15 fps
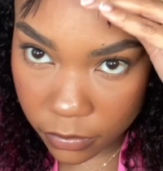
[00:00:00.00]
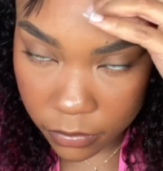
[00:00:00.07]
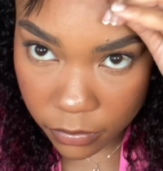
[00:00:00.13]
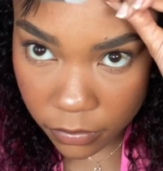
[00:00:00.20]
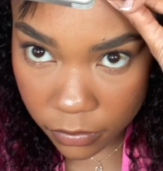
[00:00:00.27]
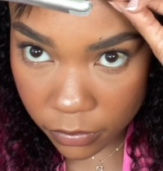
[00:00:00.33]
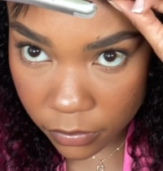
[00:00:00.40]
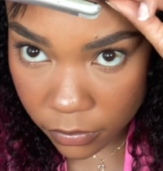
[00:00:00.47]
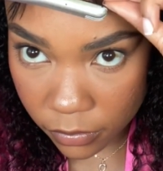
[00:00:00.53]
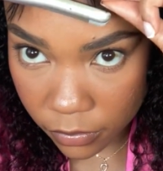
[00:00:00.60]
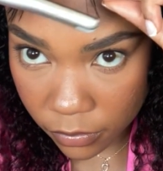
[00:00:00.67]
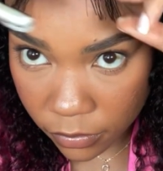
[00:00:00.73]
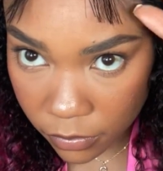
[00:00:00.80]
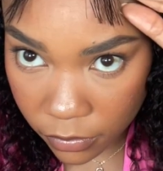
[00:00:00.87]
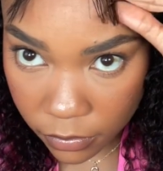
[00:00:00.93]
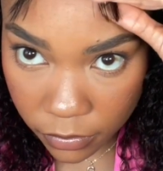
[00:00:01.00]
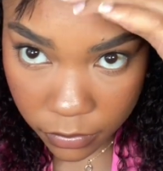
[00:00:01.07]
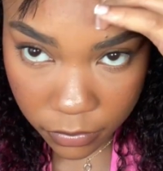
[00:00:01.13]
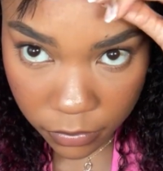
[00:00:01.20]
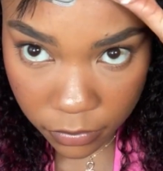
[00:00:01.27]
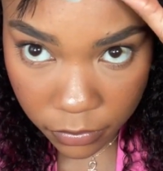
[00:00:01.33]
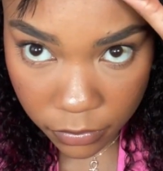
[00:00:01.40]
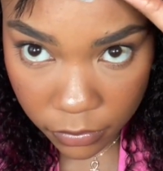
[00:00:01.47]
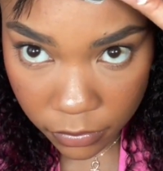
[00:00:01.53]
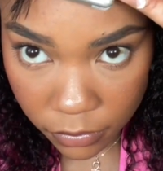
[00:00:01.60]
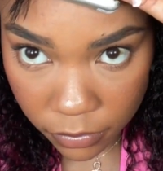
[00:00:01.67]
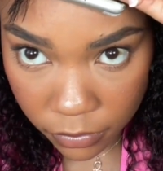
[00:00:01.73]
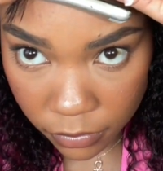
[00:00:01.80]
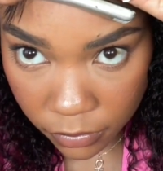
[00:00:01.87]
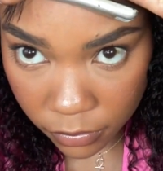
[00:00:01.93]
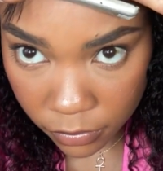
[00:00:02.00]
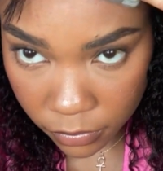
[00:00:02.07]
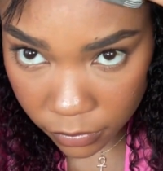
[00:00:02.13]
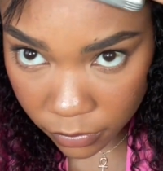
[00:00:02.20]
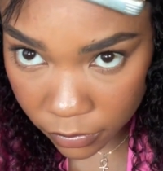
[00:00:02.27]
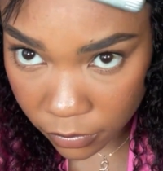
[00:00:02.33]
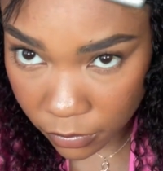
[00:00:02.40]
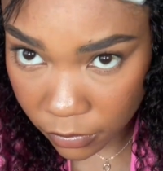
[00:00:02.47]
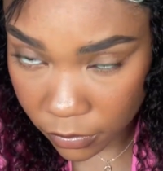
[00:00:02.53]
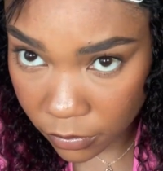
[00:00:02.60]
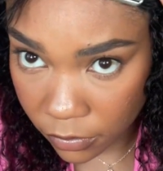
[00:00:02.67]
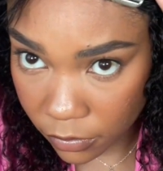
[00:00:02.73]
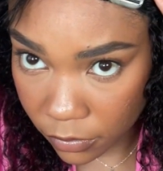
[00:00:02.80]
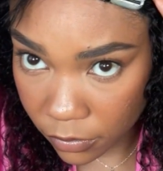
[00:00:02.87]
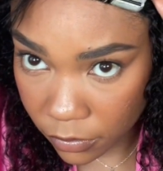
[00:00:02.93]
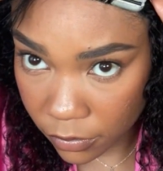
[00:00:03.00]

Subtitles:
(no one is talking)